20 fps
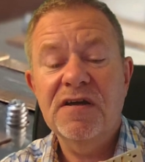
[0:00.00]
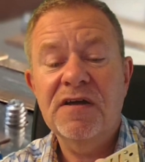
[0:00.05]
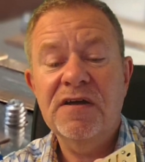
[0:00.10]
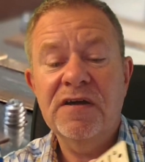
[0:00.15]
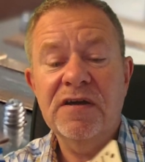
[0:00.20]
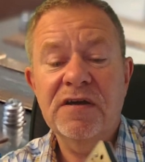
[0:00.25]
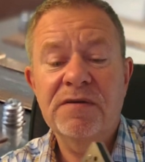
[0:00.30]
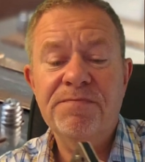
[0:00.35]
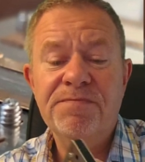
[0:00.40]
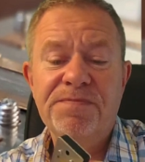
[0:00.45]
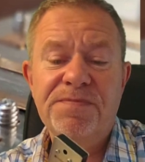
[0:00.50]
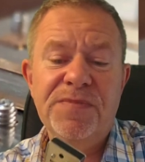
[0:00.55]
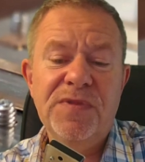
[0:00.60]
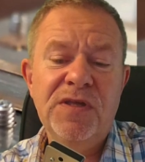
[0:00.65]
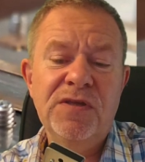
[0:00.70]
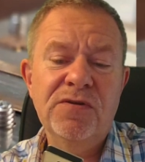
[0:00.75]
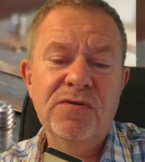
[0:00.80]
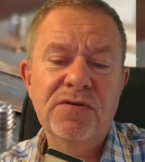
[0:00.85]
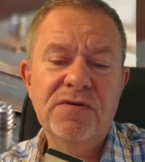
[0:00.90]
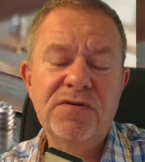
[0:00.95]

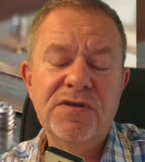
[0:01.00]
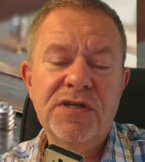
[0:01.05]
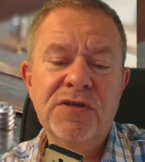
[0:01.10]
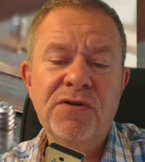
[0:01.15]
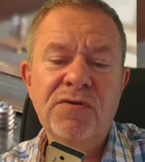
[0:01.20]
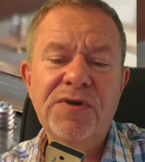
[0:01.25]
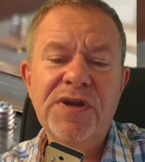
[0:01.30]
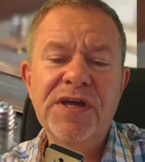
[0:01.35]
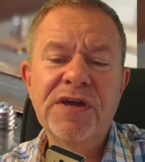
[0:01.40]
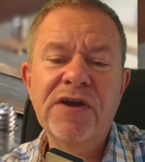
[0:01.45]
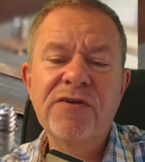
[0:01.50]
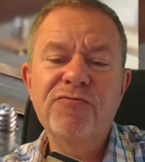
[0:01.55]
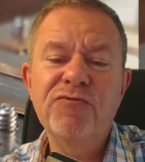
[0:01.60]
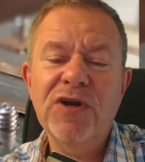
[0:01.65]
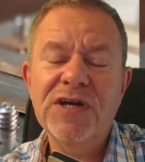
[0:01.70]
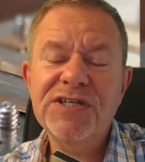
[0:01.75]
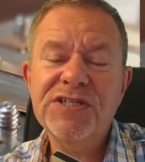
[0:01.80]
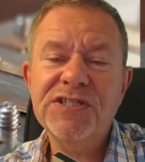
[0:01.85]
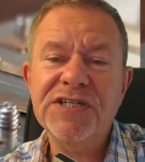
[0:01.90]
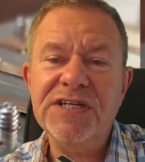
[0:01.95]
You don't want it going
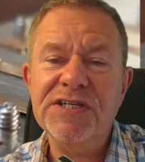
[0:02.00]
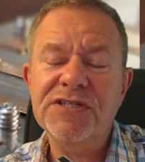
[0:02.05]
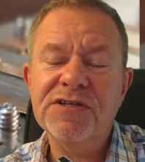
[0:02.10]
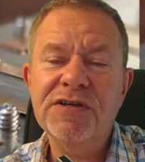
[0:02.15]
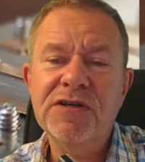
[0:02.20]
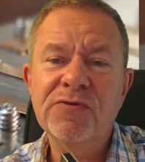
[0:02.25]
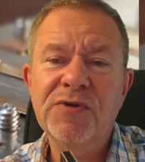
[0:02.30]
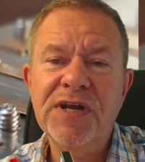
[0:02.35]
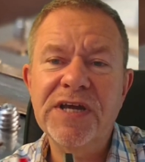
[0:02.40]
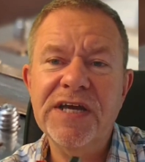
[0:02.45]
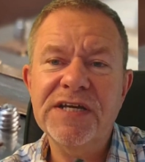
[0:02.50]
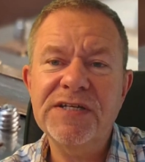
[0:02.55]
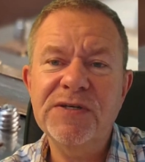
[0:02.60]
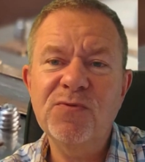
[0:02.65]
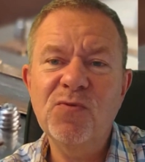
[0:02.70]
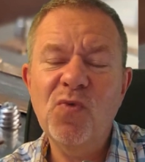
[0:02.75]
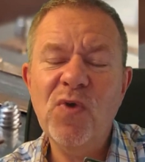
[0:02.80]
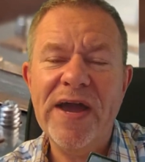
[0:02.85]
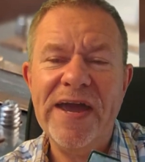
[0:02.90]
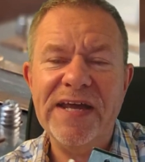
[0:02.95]
rusty, so you don't want it
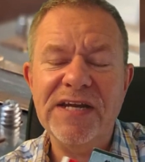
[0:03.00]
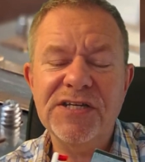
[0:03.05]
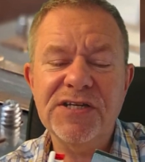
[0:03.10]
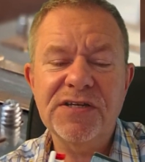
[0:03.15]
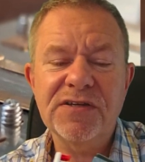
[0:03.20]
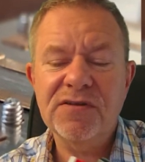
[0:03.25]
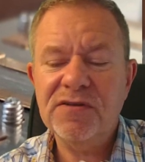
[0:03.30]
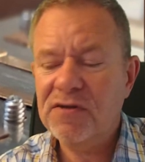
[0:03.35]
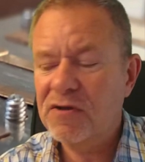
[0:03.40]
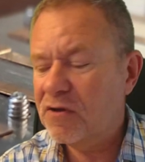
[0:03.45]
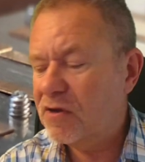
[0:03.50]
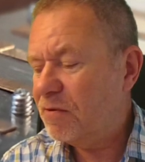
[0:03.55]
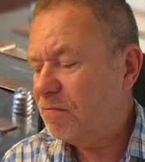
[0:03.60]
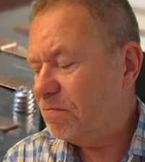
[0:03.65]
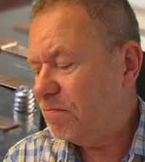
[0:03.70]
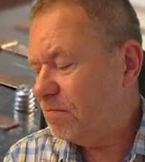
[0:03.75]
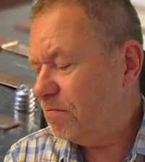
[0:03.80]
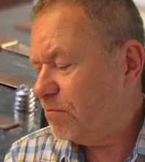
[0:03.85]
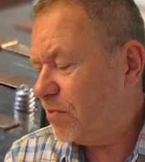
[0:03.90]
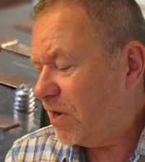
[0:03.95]
getting wet.
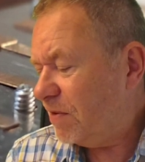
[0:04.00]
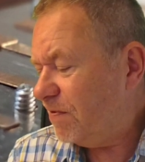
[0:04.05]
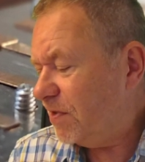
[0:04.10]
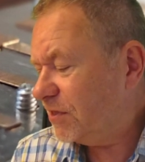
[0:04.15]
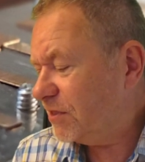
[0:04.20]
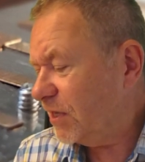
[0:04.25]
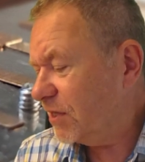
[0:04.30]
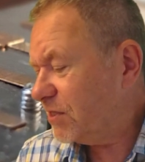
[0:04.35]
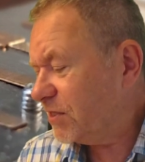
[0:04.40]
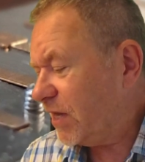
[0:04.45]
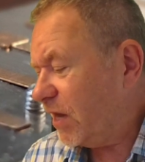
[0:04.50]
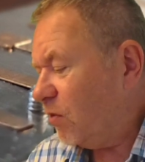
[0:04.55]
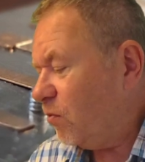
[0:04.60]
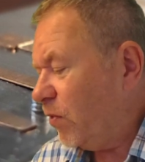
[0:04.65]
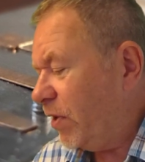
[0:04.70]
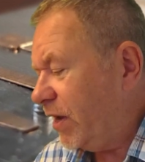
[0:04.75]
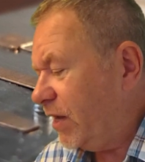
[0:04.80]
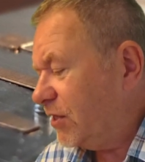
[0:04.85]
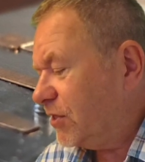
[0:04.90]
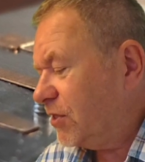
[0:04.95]
But if it does get
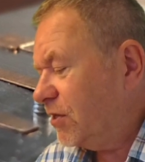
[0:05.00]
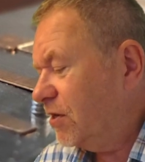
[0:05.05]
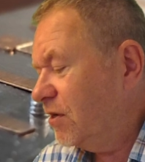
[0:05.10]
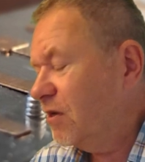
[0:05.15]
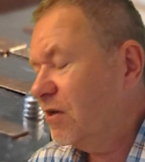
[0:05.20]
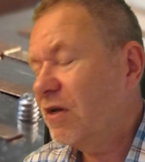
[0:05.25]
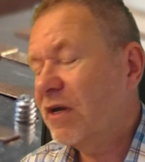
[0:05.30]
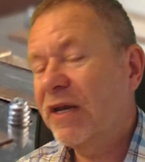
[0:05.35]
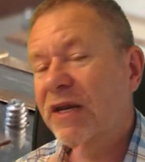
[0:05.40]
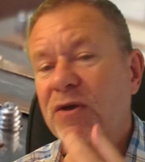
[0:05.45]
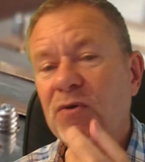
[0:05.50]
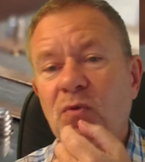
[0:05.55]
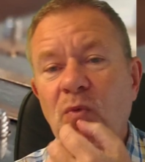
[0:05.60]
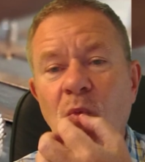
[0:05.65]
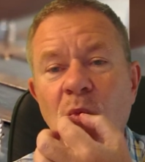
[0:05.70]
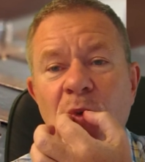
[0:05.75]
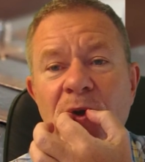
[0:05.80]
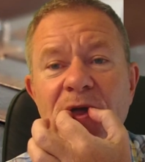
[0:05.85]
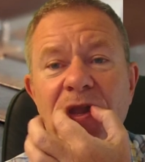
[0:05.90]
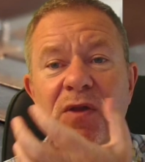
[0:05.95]
wet, and it
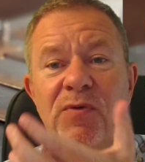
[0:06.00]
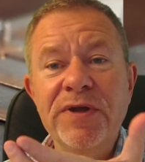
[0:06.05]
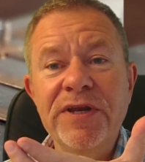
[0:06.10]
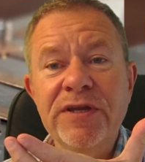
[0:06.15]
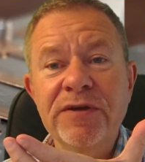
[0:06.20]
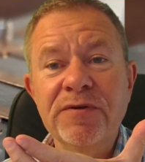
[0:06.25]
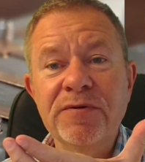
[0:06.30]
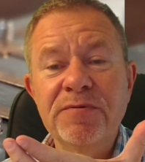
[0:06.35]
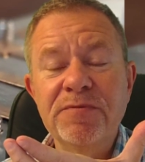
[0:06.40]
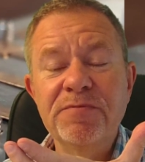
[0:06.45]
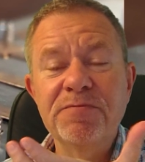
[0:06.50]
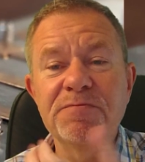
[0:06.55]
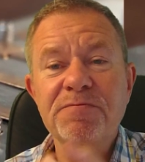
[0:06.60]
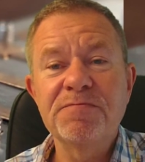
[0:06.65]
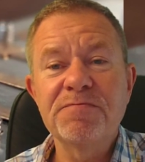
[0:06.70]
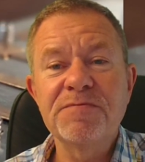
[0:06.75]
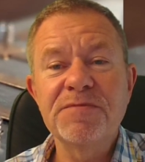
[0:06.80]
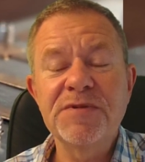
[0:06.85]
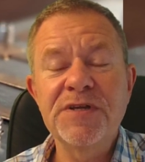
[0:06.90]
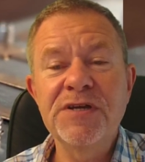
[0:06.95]
will when you're
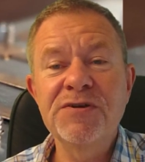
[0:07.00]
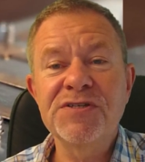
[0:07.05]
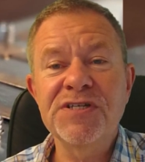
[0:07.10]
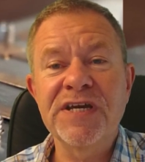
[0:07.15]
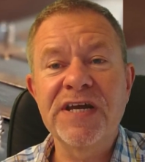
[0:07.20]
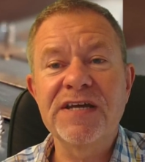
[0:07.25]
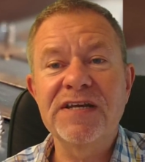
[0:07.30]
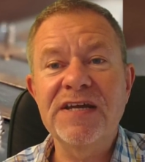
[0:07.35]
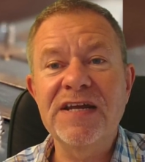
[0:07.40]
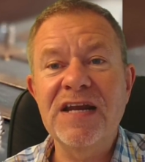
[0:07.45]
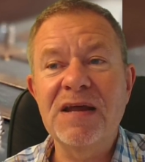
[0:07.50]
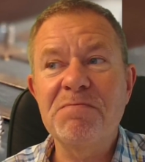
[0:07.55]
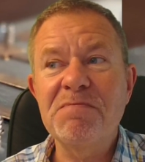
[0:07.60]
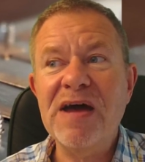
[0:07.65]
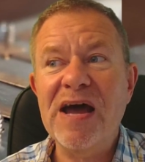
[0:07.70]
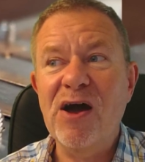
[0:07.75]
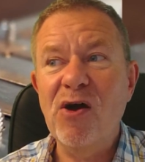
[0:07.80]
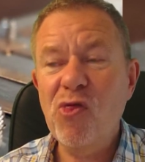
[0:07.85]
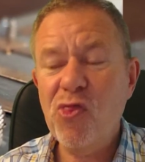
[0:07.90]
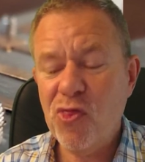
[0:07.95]
using it in the
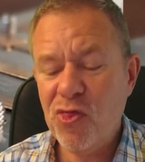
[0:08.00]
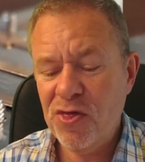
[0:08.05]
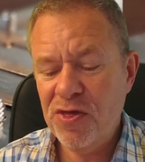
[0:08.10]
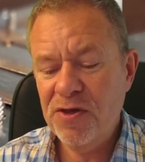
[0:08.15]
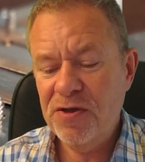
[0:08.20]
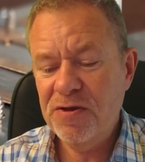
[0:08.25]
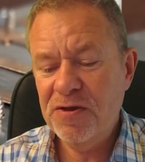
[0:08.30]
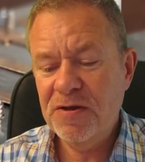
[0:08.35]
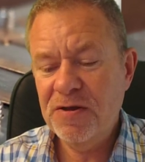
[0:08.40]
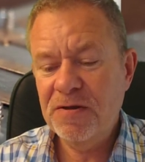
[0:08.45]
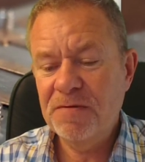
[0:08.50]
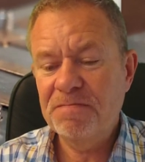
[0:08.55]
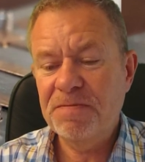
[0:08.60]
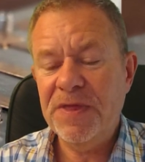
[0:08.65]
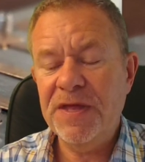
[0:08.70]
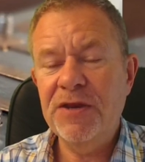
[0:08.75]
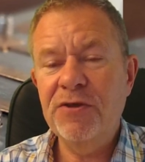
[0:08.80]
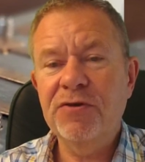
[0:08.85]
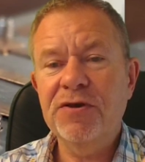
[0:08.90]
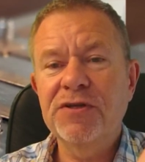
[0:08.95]
mouth,
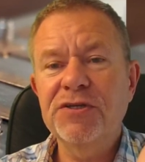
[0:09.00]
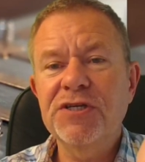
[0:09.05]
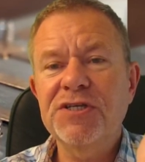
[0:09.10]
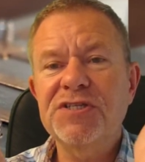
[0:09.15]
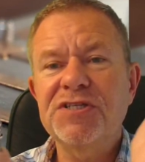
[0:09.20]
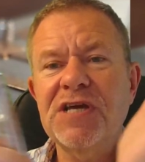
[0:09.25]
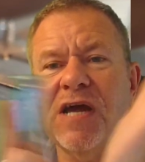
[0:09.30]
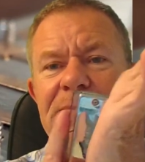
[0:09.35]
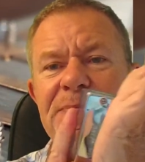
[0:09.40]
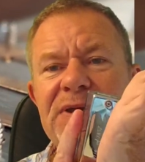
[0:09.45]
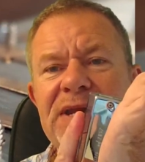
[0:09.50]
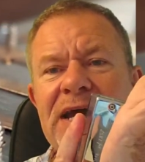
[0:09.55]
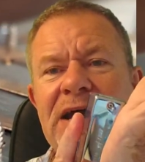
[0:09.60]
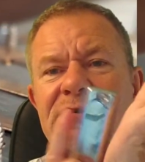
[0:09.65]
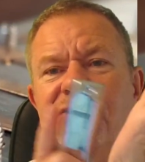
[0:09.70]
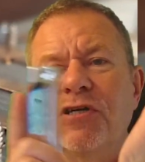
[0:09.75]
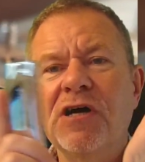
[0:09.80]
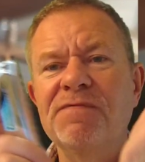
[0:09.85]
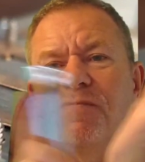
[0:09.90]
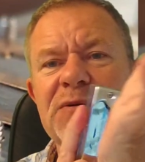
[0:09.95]
then you can just tap it
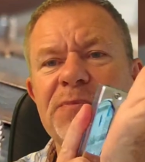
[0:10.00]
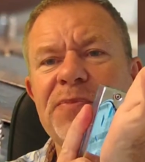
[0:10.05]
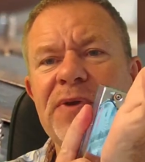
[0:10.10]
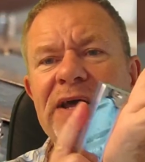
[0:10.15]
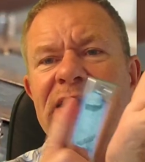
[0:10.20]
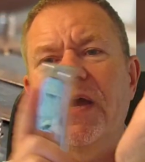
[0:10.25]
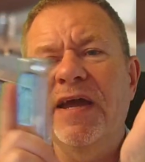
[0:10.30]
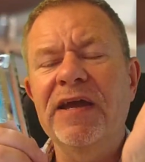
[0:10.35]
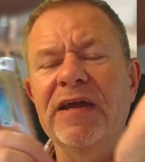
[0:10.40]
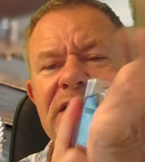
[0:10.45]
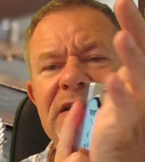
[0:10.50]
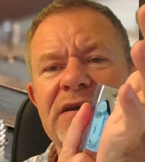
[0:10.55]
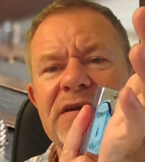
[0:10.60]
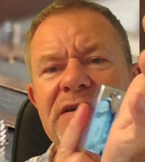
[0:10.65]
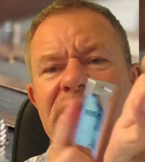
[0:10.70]
out after playing.